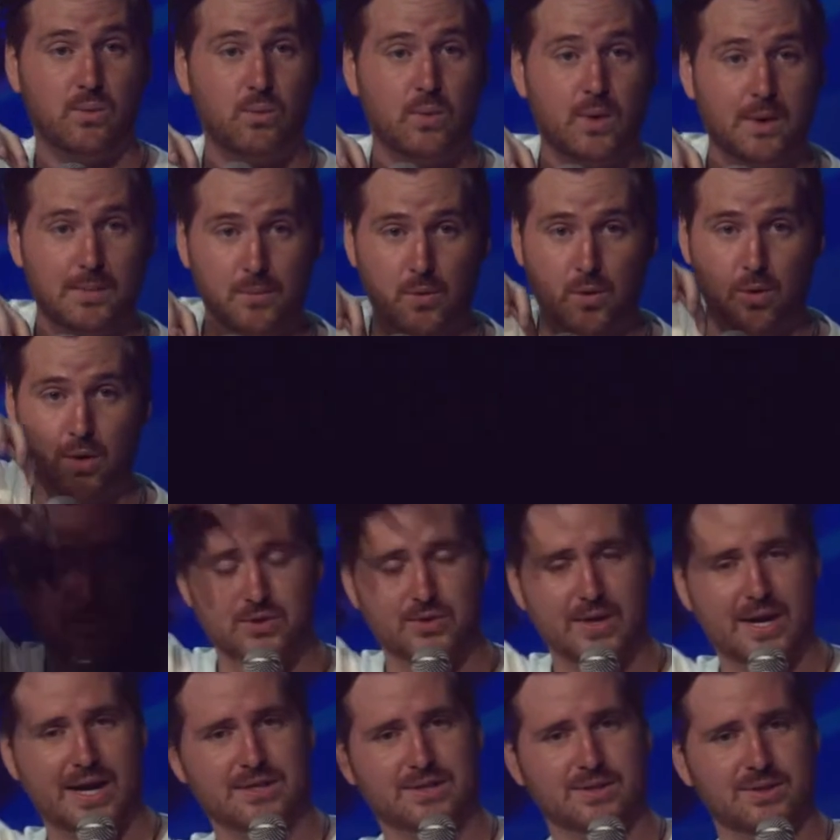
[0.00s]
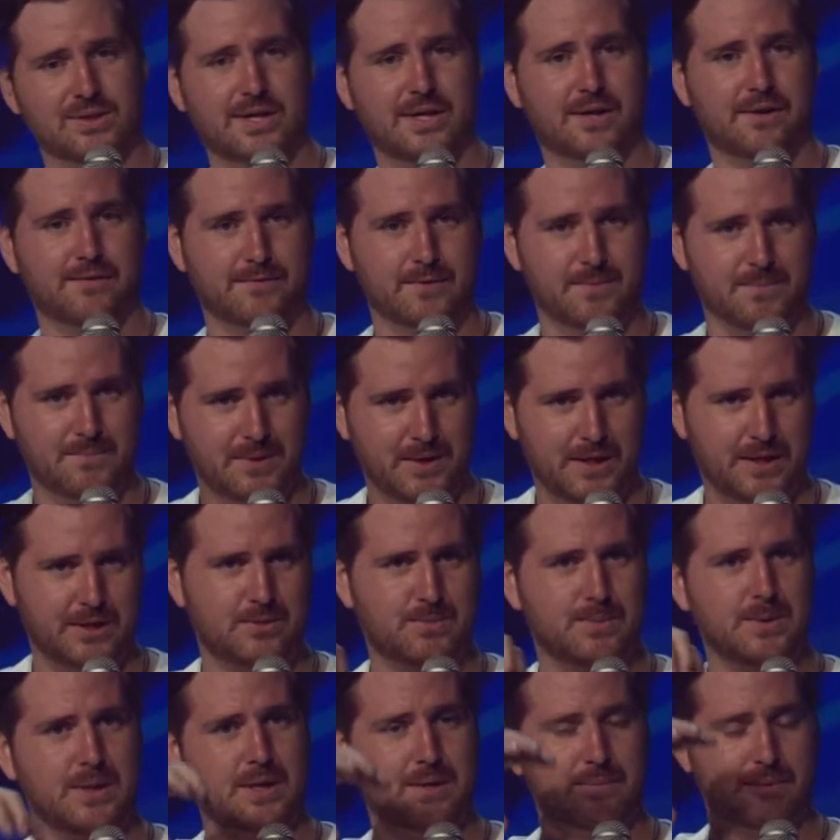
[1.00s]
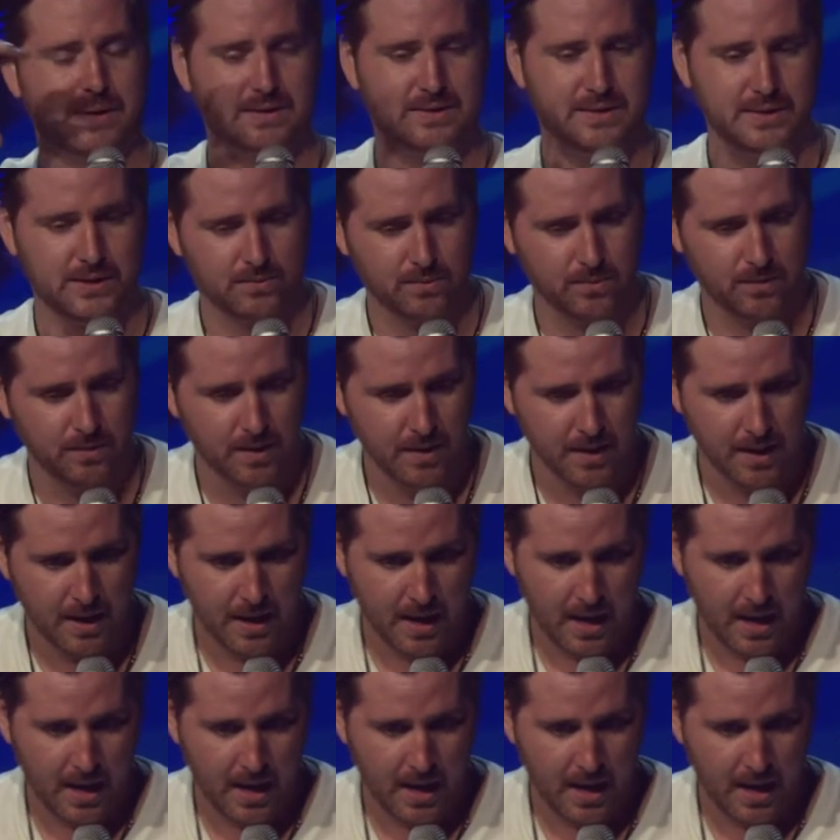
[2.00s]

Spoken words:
one more abstraction layer from PHP and MySQL.